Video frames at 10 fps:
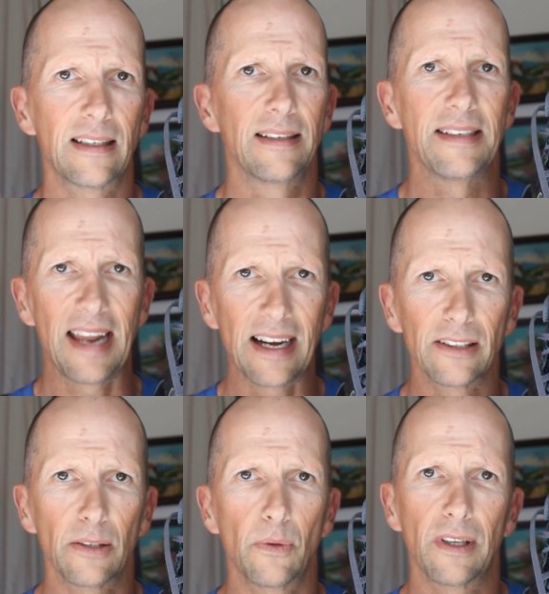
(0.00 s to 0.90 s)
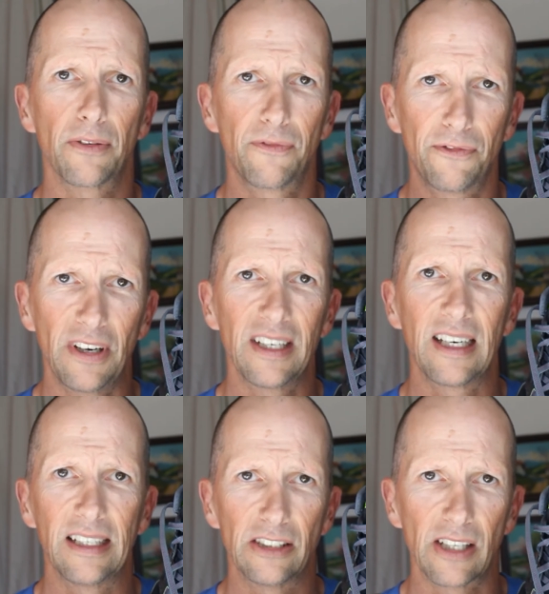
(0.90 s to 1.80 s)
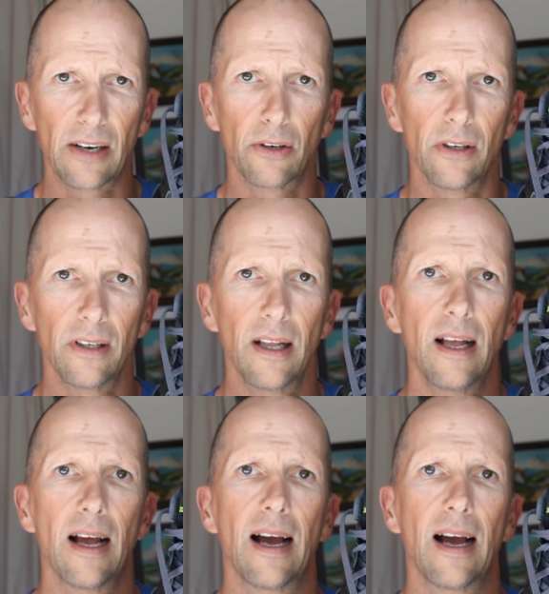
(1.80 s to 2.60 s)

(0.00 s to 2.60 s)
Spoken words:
nailed it with fit in general.